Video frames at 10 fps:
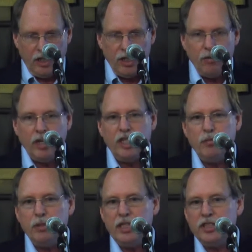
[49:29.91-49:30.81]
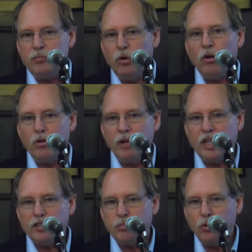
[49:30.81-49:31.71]
UNDP Small
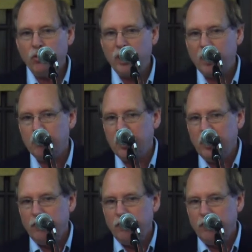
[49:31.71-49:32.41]
Grants Program